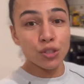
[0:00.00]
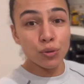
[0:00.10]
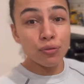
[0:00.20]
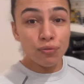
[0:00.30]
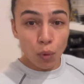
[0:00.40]

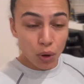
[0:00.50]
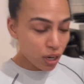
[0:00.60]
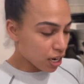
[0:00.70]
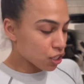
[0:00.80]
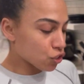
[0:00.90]
to
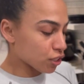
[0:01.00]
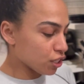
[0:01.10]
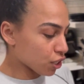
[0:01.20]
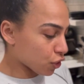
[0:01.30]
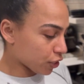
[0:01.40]
400
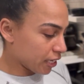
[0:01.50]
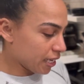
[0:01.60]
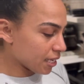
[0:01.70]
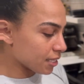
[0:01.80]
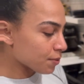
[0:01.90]

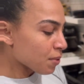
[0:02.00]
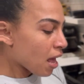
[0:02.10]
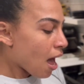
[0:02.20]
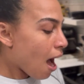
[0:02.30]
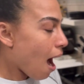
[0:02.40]
degrees.
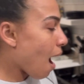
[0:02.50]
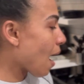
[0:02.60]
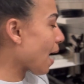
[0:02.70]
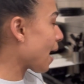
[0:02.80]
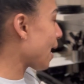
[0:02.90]

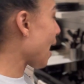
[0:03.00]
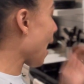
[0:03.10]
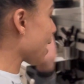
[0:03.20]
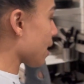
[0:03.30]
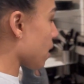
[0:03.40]
I
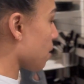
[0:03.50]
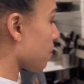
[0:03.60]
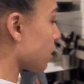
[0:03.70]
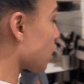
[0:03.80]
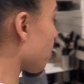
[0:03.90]
am
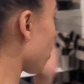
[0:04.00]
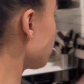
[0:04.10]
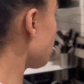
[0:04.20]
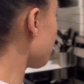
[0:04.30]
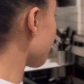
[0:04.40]

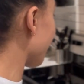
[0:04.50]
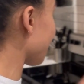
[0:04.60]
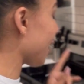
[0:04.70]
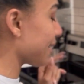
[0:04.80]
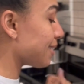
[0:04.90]
supposed to be
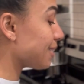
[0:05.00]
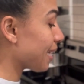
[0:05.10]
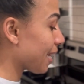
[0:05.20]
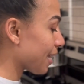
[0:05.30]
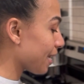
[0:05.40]
making
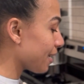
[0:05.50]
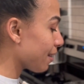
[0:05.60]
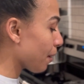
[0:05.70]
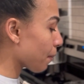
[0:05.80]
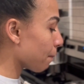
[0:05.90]
10
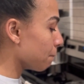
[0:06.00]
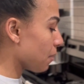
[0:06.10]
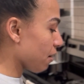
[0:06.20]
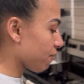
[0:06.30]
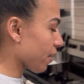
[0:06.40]

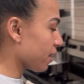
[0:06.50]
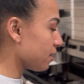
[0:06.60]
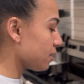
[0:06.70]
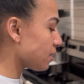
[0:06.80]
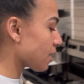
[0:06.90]

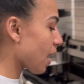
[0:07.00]
muffins.